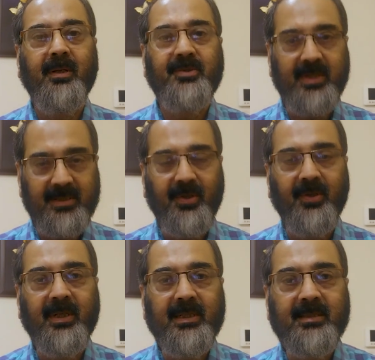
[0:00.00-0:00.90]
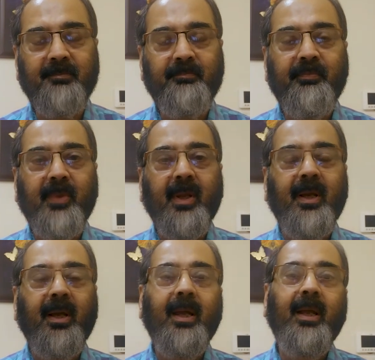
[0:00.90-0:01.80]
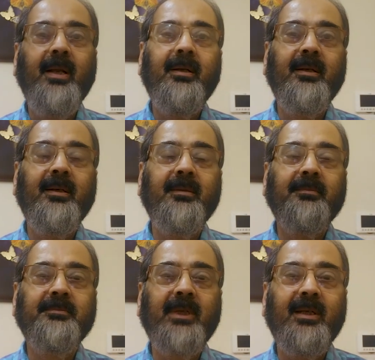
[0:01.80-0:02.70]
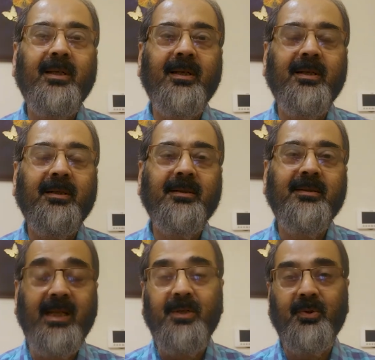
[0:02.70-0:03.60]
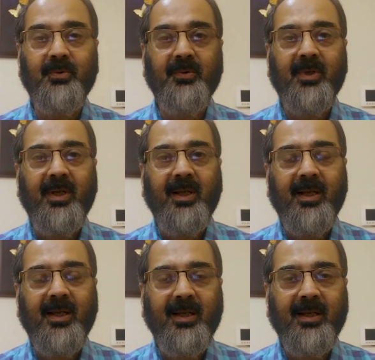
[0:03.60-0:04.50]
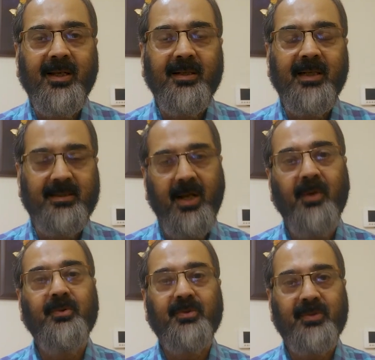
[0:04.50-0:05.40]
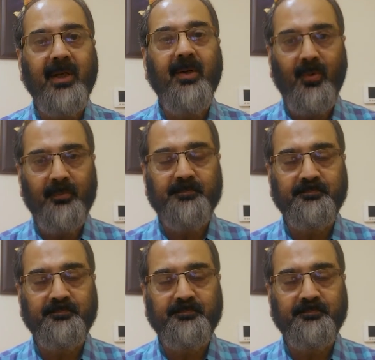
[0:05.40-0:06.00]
stress on this, and tell you that how to say no.